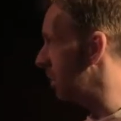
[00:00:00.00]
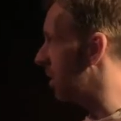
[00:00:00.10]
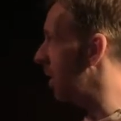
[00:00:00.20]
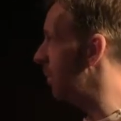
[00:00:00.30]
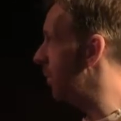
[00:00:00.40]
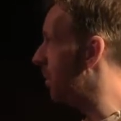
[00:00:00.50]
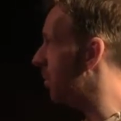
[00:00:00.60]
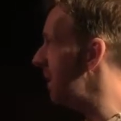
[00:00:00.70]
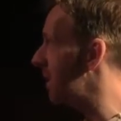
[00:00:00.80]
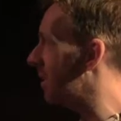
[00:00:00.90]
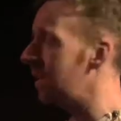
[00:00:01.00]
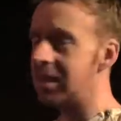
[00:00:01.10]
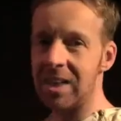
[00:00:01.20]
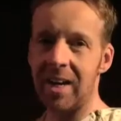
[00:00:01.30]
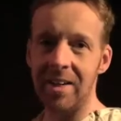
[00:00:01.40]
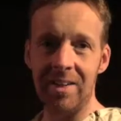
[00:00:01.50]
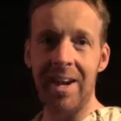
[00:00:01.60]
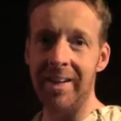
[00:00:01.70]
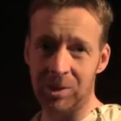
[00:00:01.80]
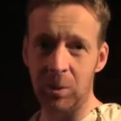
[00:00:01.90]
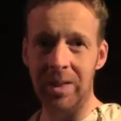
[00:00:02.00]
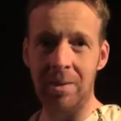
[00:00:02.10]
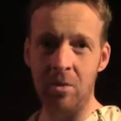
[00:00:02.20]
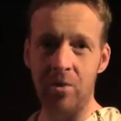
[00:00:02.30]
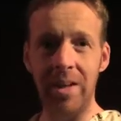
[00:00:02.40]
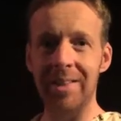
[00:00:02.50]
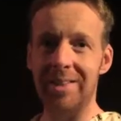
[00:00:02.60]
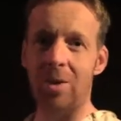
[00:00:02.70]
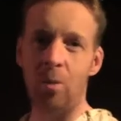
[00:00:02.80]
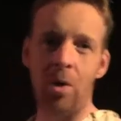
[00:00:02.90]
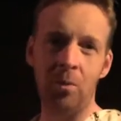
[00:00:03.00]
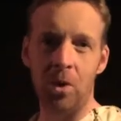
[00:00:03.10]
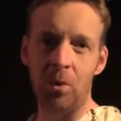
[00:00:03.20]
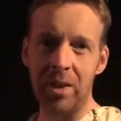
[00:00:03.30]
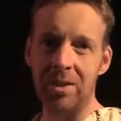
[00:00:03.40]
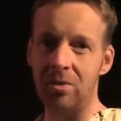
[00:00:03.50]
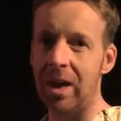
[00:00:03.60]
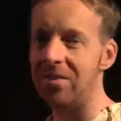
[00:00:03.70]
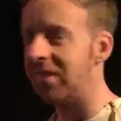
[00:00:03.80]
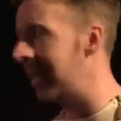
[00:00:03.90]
So the tree is going to die next week, I'm afraid. It's got one more week of life